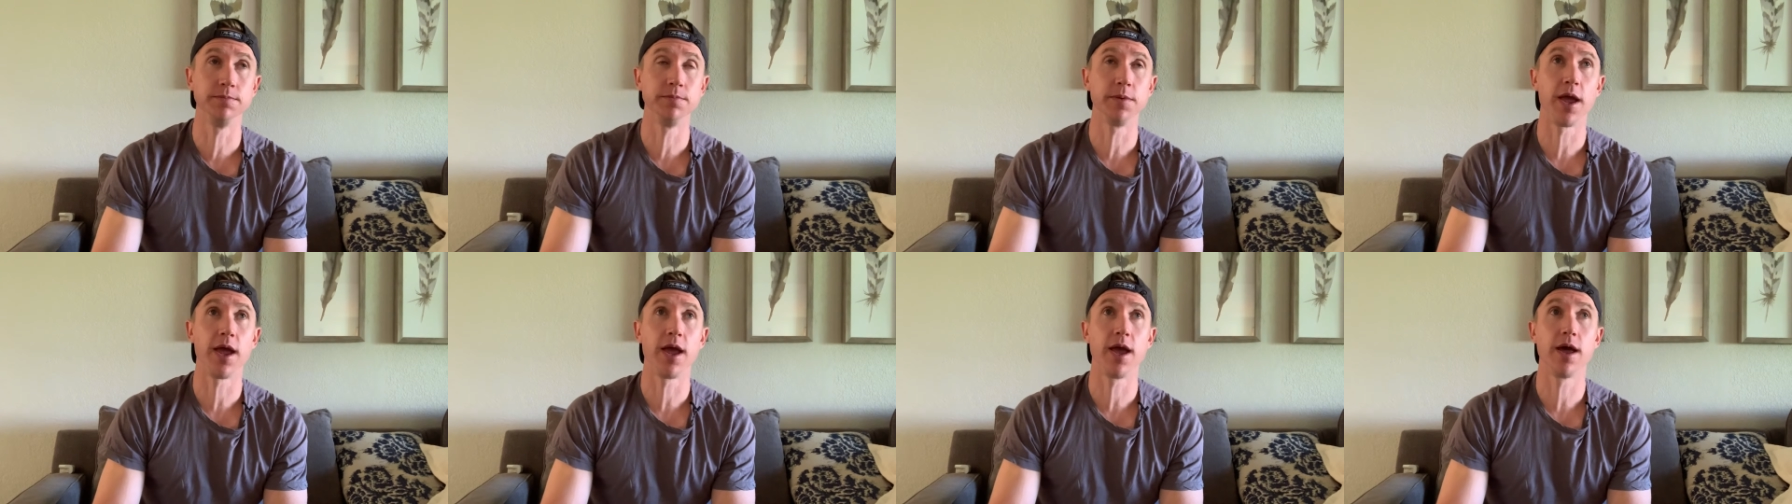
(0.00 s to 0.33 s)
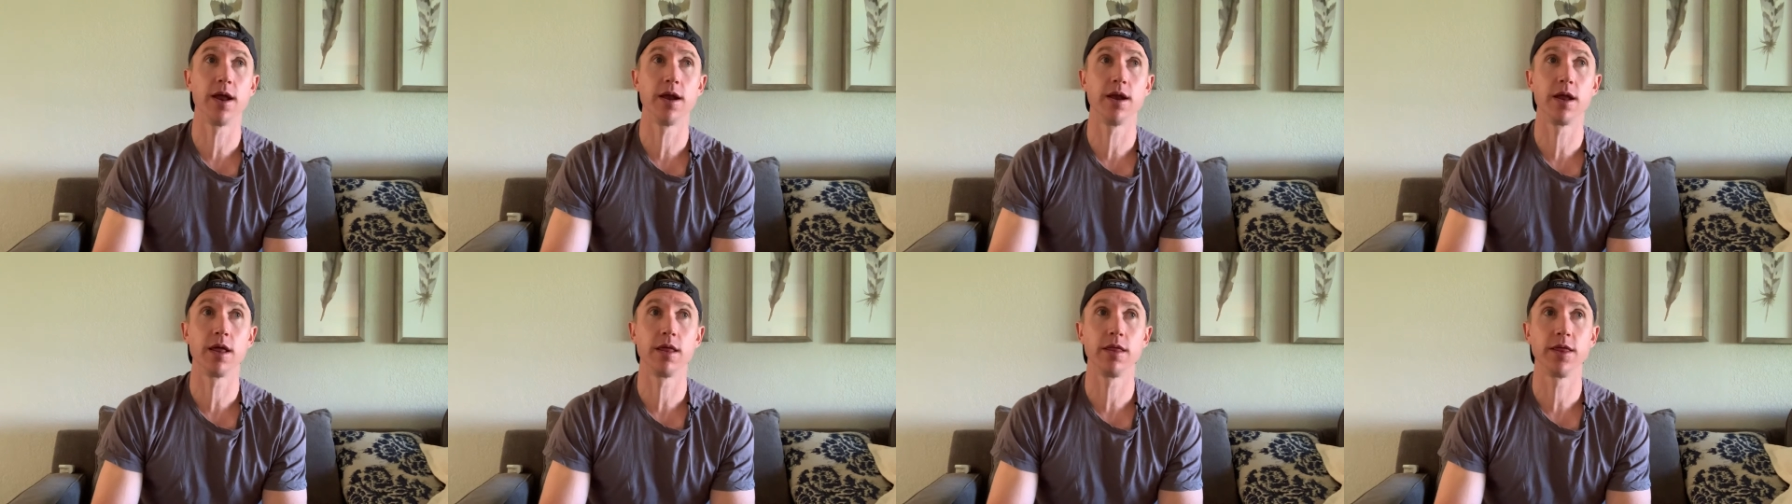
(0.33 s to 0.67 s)

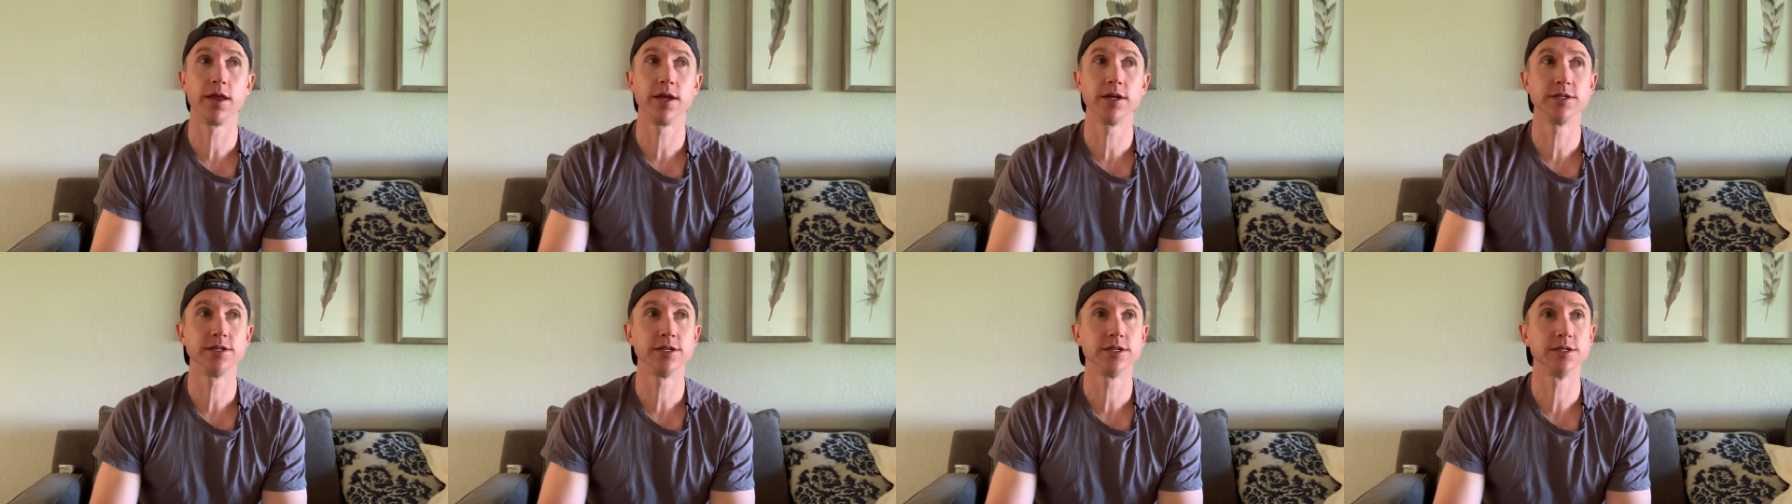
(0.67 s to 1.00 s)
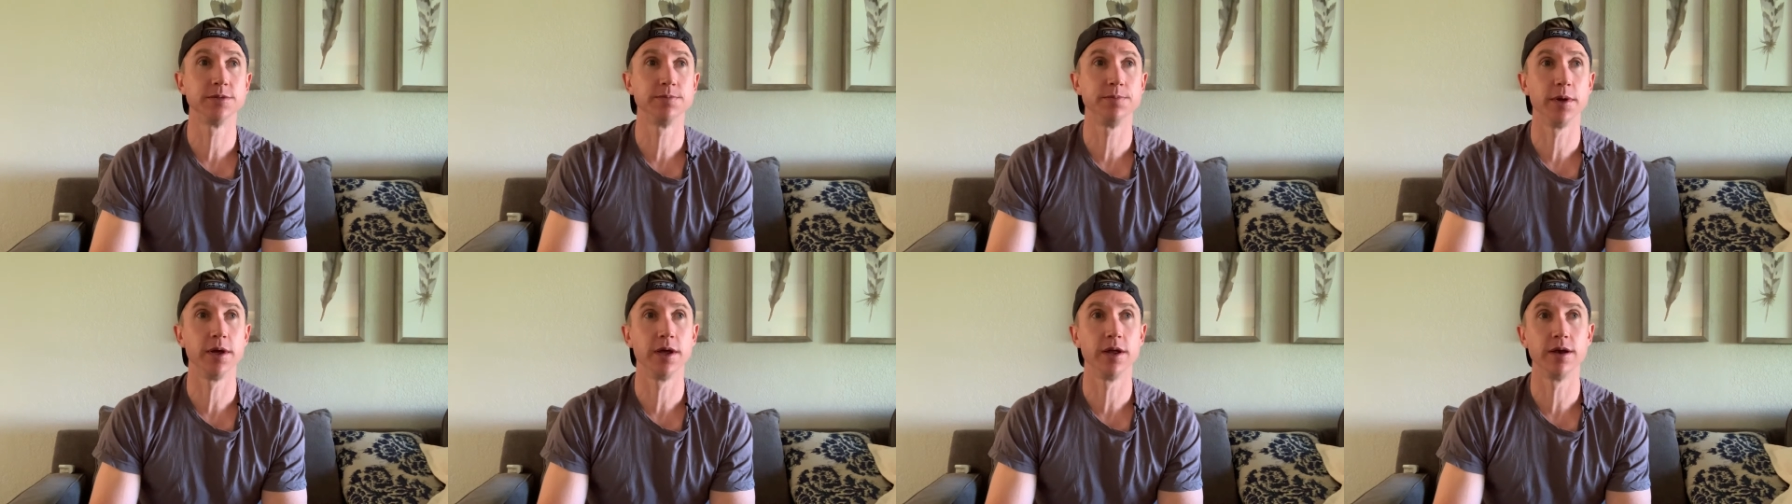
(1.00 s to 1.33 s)
And this
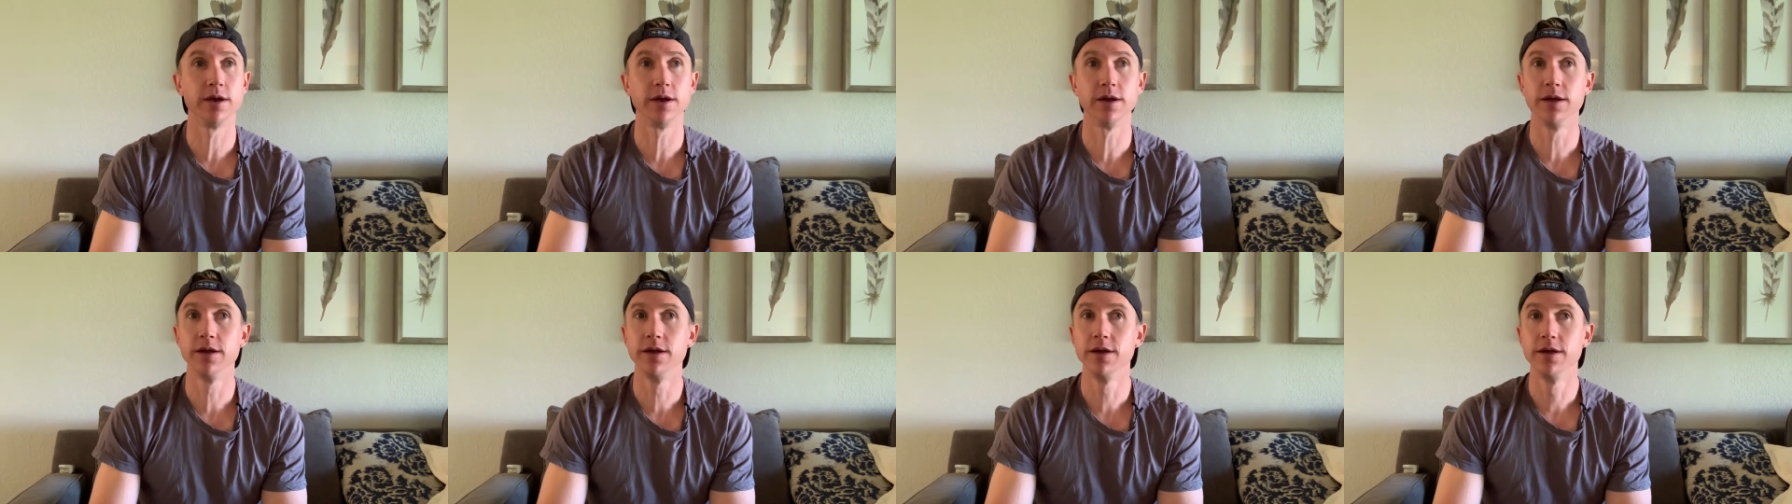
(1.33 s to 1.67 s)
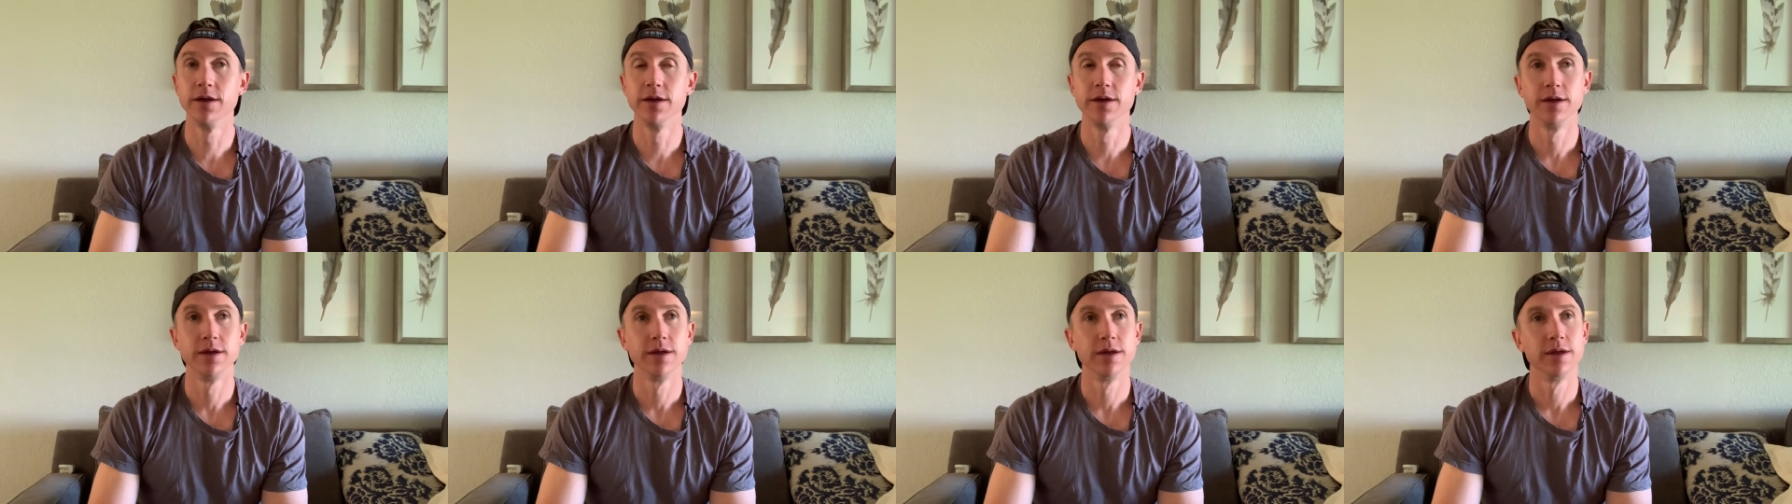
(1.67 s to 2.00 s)
has been
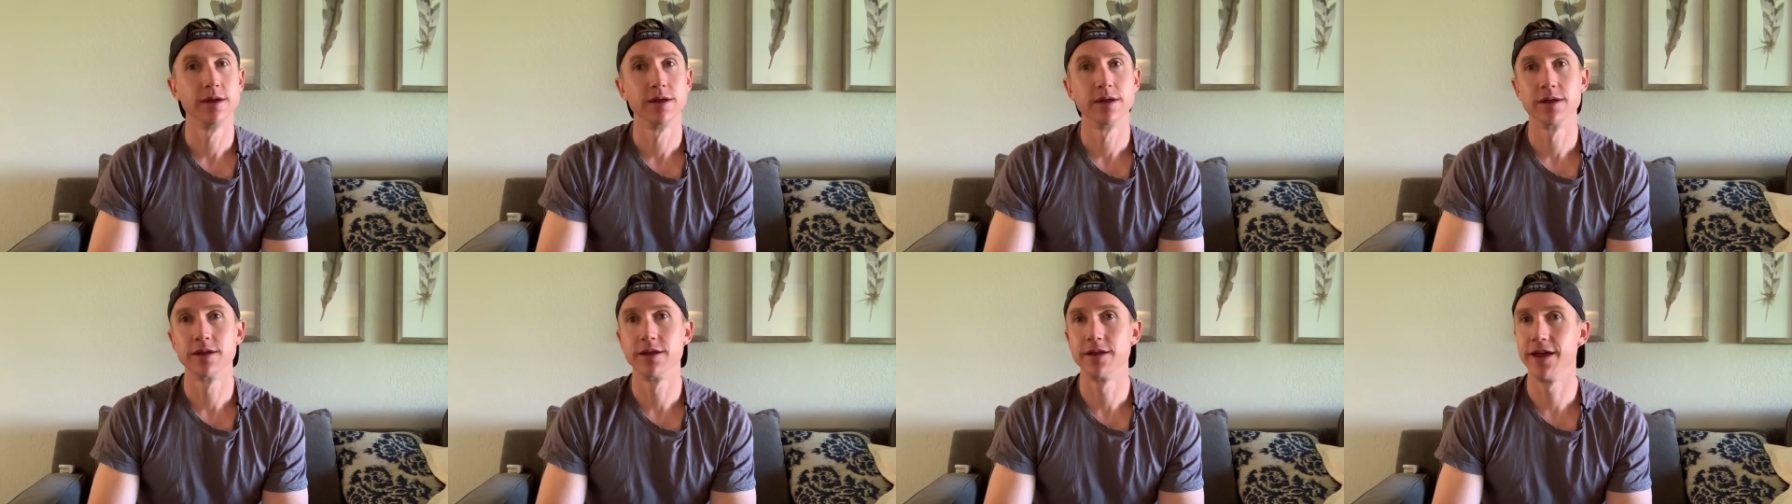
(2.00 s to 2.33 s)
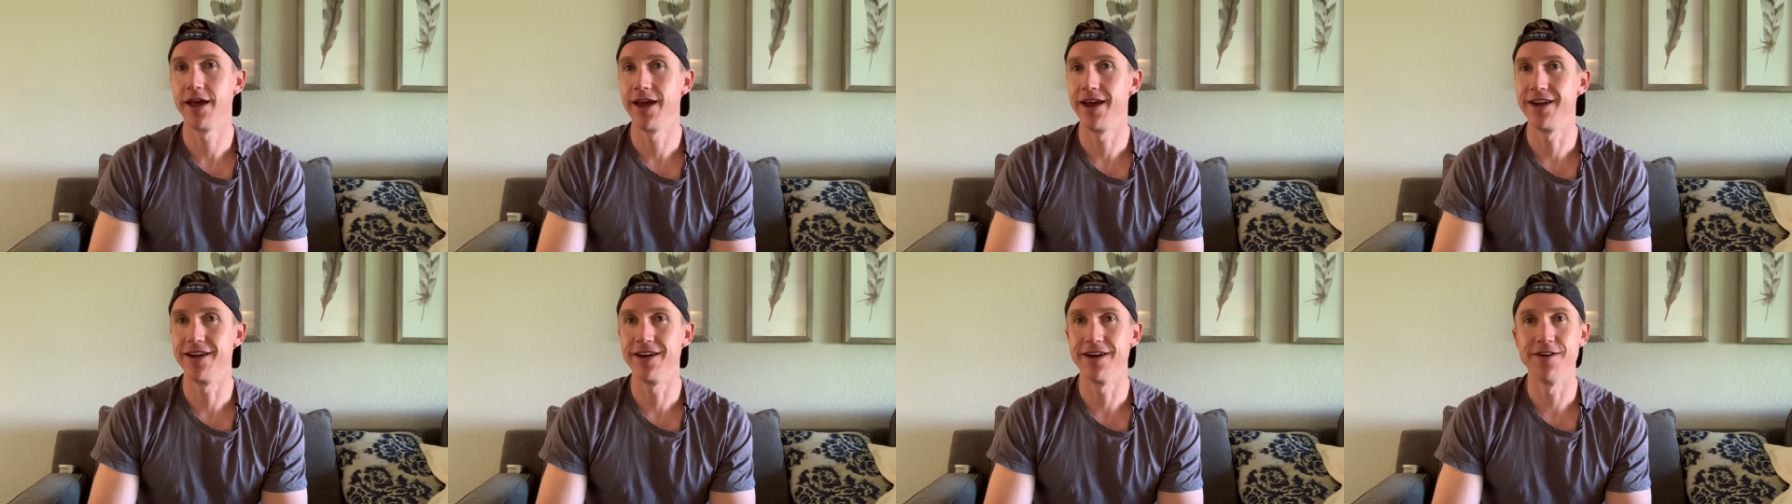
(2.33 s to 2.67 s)

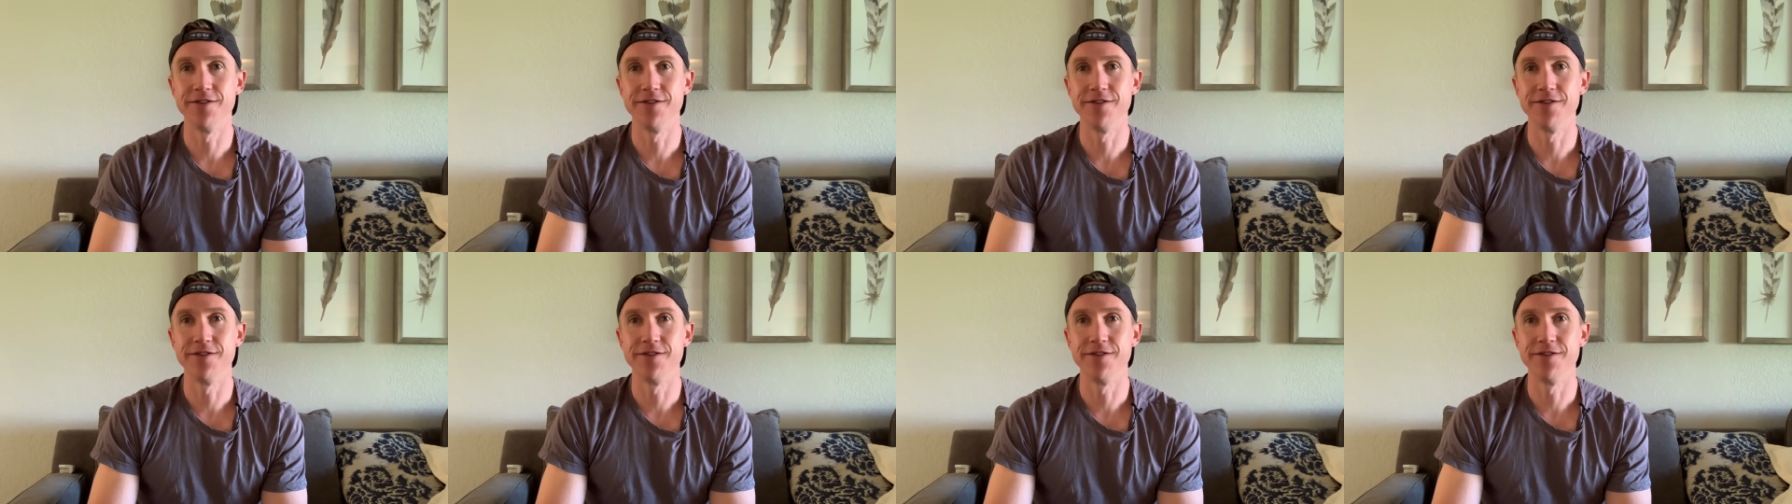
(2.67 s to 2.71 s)
like